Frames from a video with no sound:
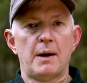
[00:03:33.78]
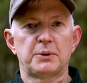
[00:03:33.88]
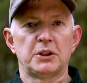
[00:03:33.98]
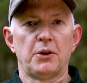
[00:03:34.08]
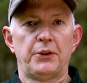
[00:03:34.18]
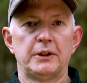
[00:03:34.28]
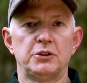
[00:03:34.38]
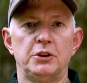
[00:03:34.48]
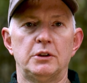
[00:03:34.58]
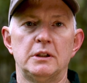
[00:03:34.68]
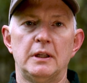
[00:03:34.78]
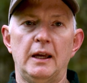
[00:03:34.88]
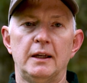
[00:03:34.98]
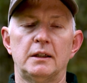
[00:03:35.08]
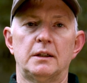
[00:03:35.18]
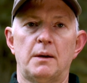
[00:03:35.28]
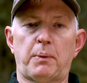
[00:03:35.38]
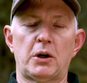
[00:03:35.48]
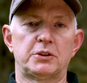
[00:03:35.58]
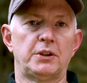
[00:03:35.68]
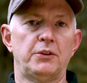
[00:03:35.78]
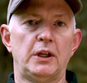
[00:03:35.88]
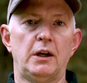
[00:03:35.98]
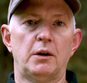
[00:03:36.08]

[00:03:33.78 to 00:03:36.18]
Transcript: optional things you can take, a Parks on the